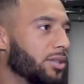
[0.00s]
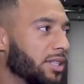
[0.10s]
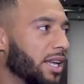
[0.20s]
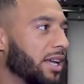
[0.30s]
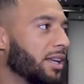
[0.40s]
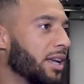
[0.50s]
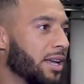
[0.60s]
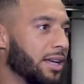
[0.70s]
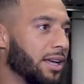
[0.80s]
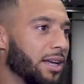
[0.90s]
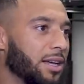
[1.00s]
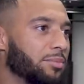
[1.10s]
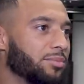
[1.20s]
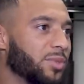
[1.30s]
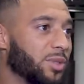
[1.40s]
on the day.
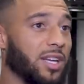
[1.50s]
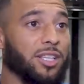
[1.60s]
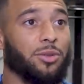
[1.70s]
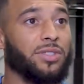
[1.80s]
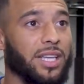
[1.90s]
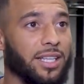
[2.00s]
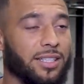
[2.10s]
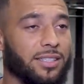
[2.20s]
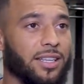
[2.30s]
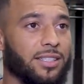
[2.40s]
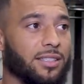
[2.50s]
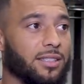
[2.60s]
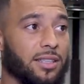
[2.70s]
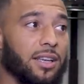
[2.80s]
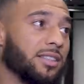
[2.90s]
Um, it was nice to obviously get the
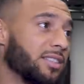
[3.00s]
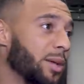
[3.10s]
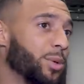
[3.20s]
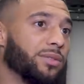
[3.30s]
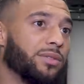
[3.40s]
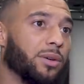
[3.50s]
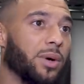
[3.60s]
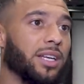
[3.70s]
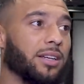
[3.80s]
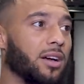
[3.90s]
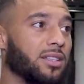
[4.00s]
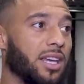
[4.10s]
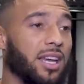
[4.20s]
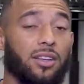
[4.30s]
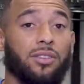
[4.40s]
assist. Uh, same with away in
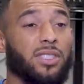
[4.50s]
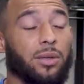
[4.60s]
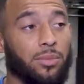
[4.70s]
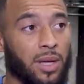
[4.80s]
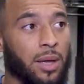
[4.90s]
Cartagena, obviously a